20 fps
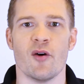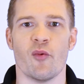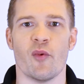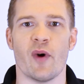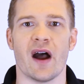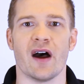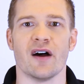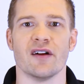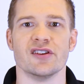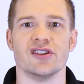
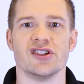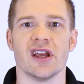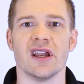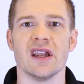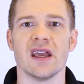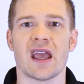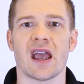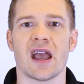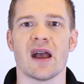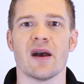while
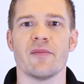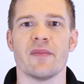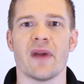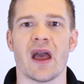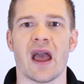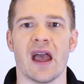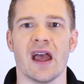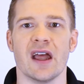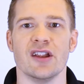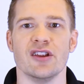GenICam
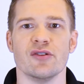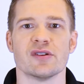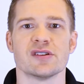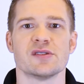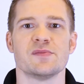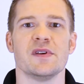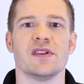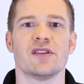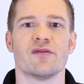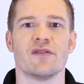and
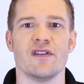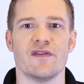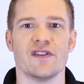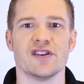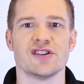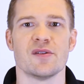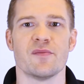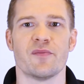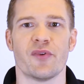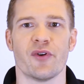USB 3
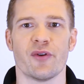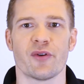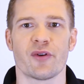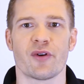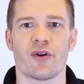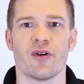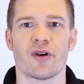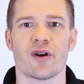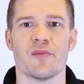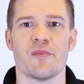Vision
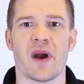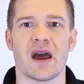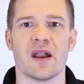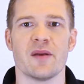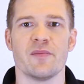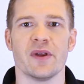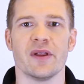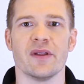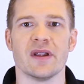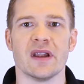protocol
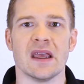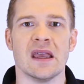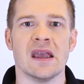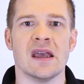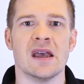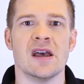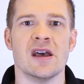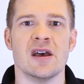compatibility